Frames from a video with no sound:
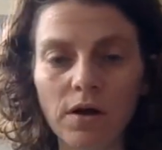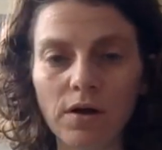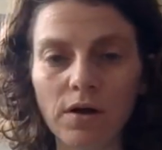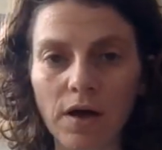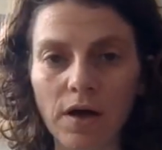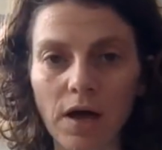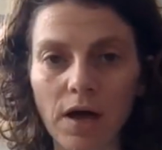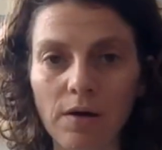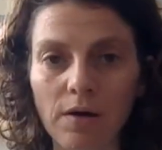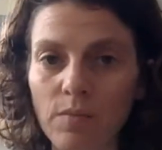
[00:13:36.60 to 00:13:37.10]

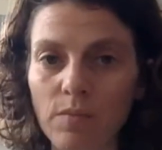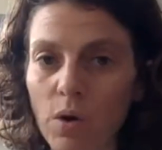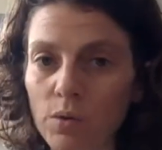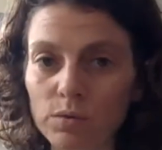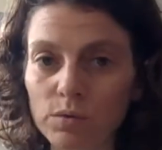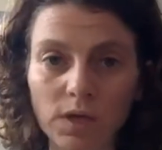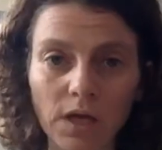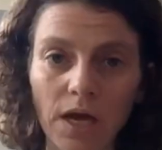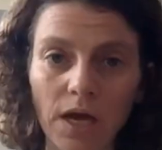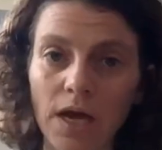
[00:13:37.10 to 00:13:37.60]
um,
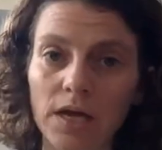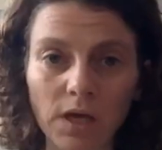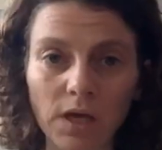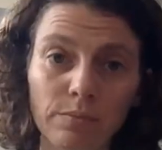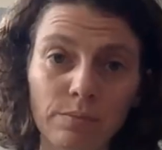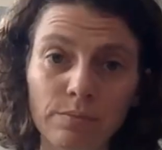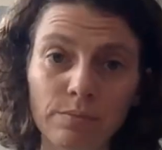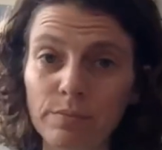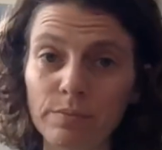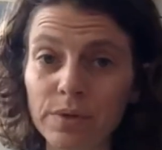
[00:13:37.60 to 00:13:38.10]
only had a
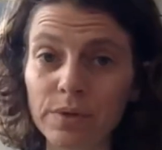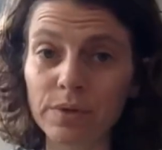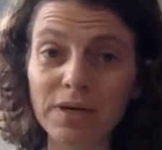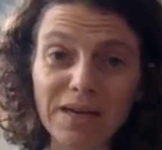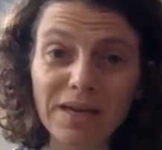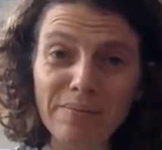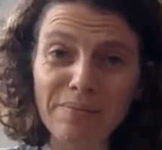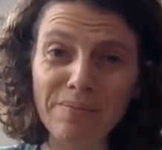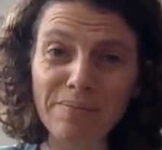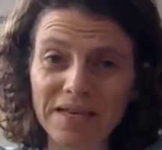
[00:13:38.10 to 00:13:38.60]

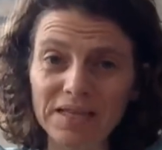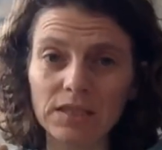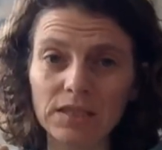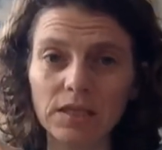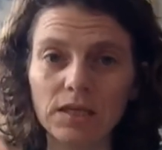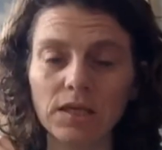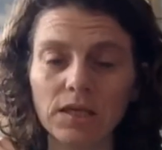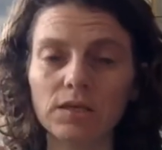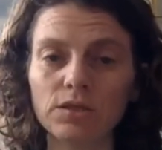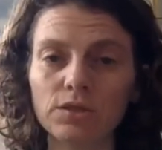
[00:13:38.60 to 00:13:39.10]
pretty
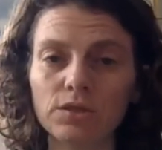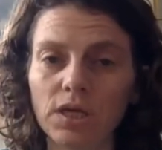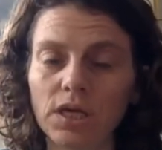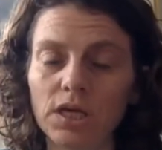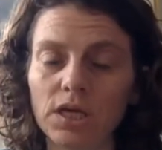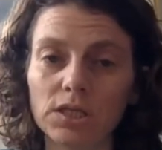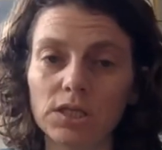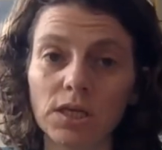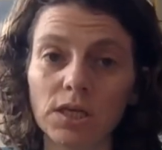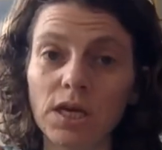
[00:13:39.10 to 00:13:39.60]
basic
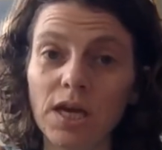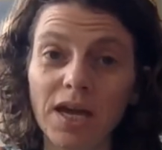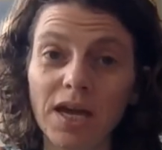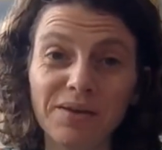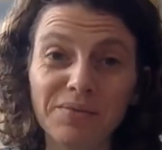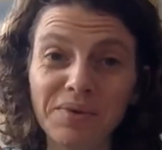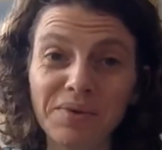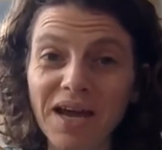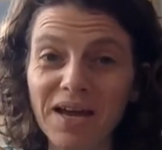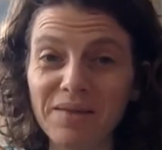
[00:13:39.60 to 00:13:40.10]
education,
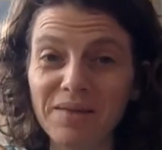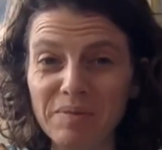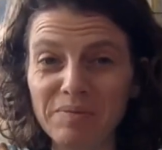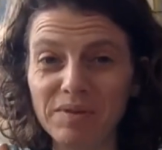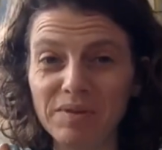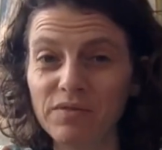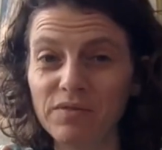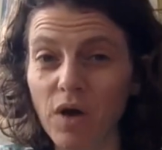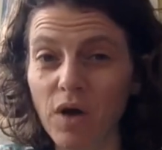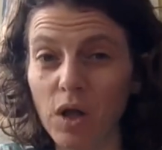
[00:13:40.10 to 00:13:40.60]
and we had
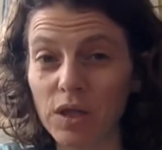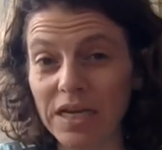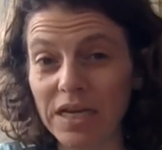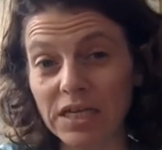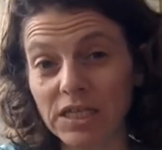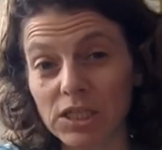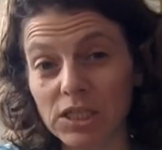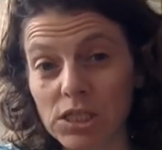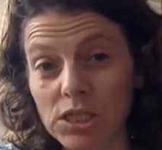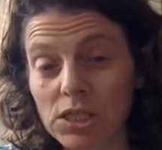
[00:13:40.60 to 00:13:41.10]
people of all
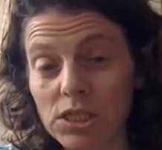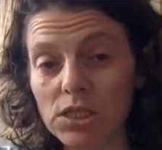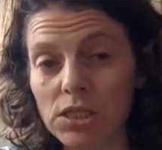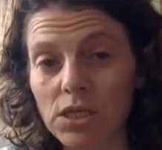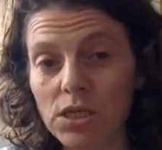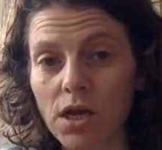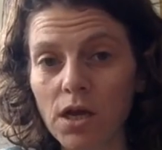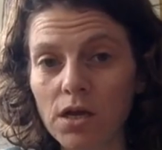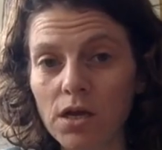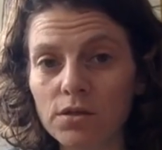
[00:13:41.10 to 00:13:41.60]
ages.
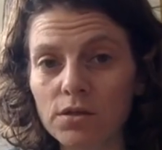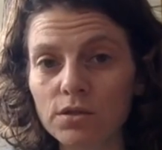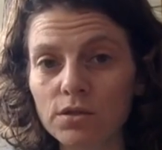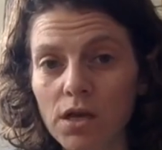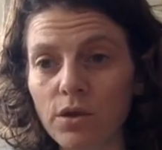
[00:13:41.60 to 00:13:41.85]
So